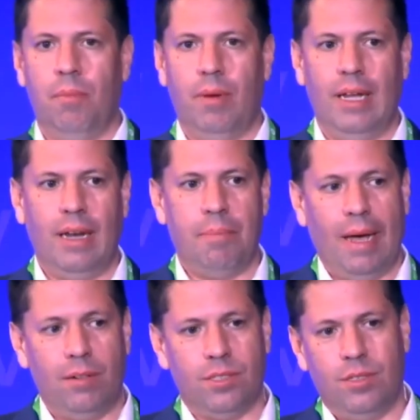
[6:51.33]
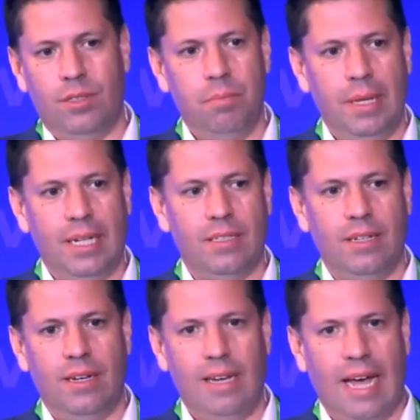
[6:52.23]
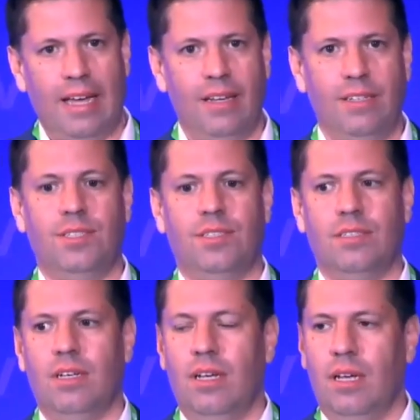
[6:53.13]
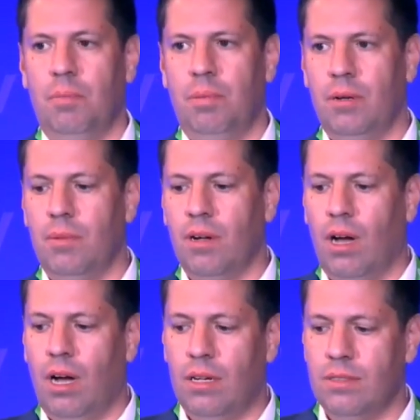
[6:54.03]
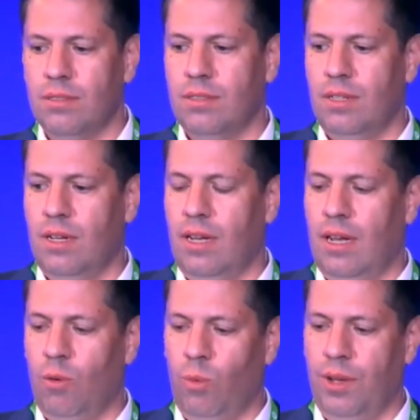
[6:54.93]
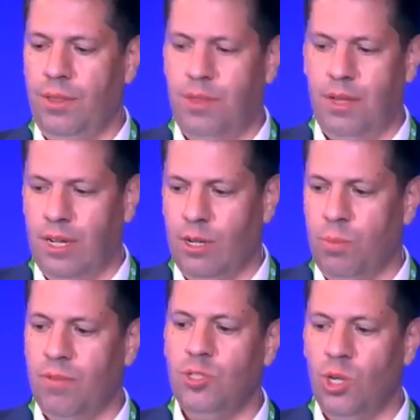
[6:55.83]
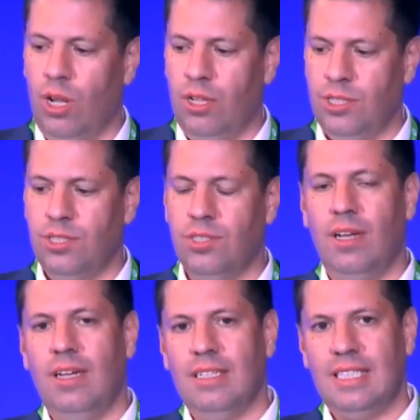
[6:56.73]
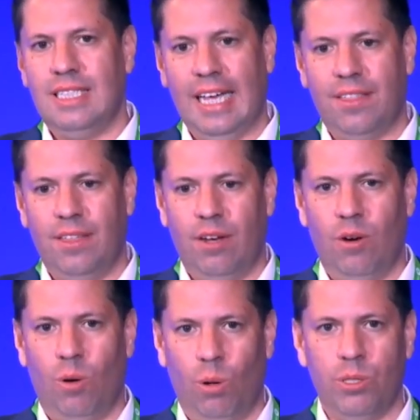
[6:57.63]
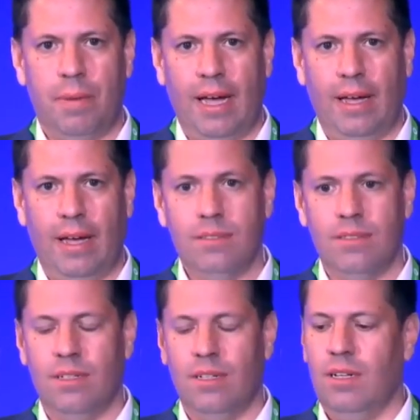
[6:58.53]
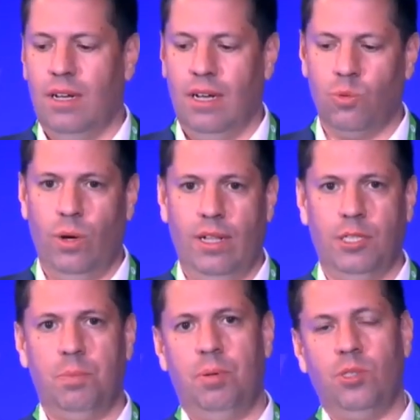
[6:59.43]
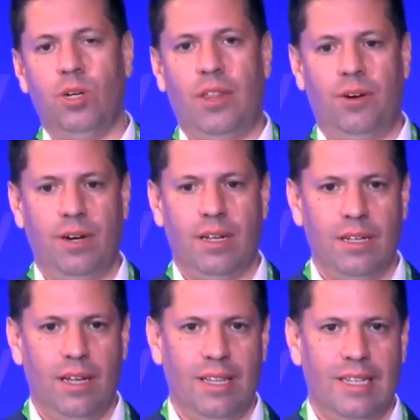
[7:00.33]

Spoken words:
in about the mid-90s, Peter McGaw, with a group of geologists, staked the old mine, as well as put together the